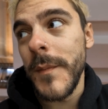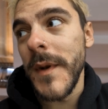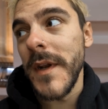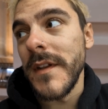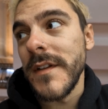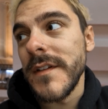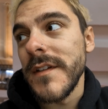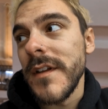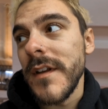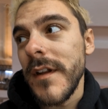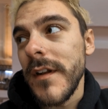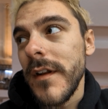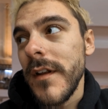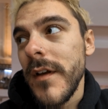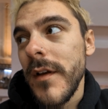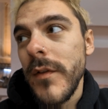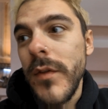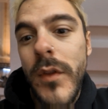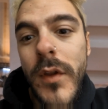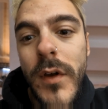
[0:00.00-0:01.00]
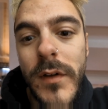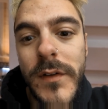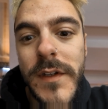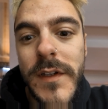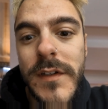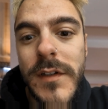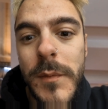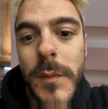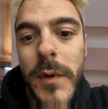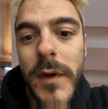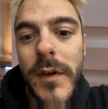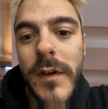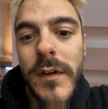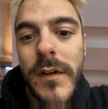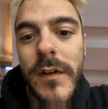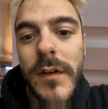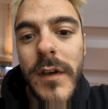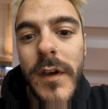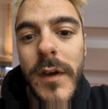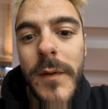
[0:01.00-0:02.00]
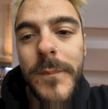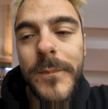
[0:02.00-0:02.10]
minutes in, not disappointed yet.